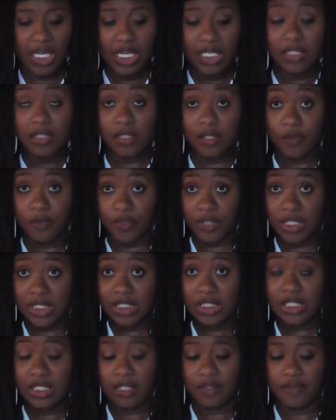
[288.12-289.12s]
So for
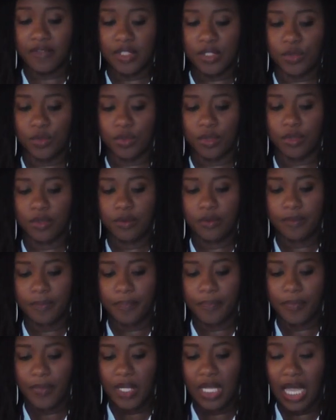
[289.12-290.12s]
this
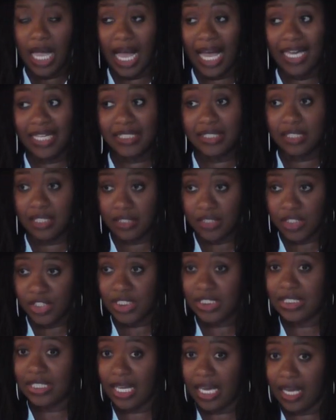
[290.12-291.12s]
individual, I had done
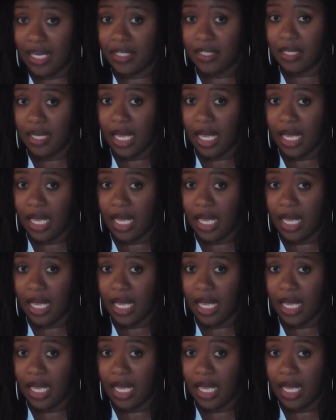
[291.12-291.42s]
just that.